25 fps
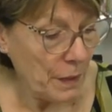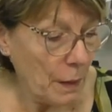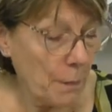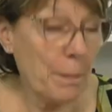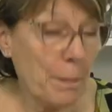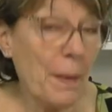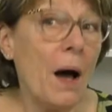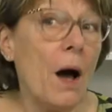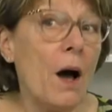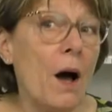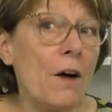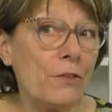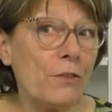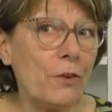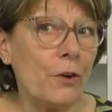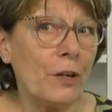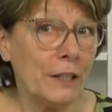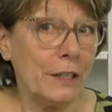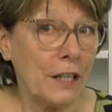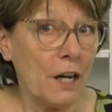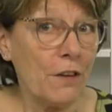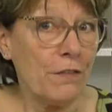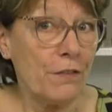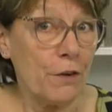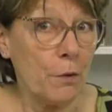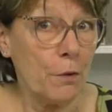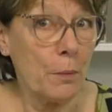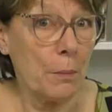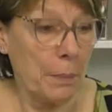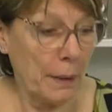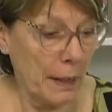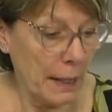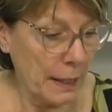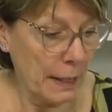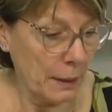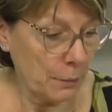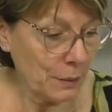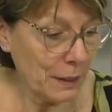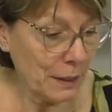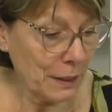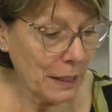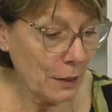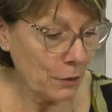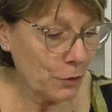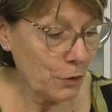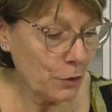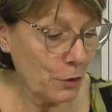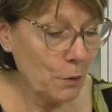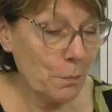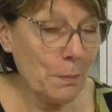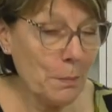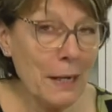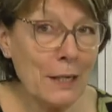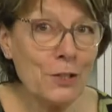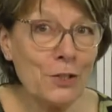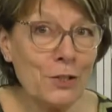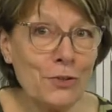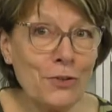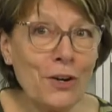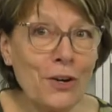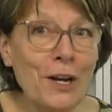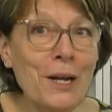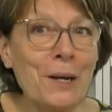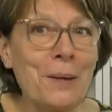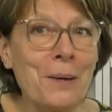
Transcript: But I've got enough on my plate without doing mainstream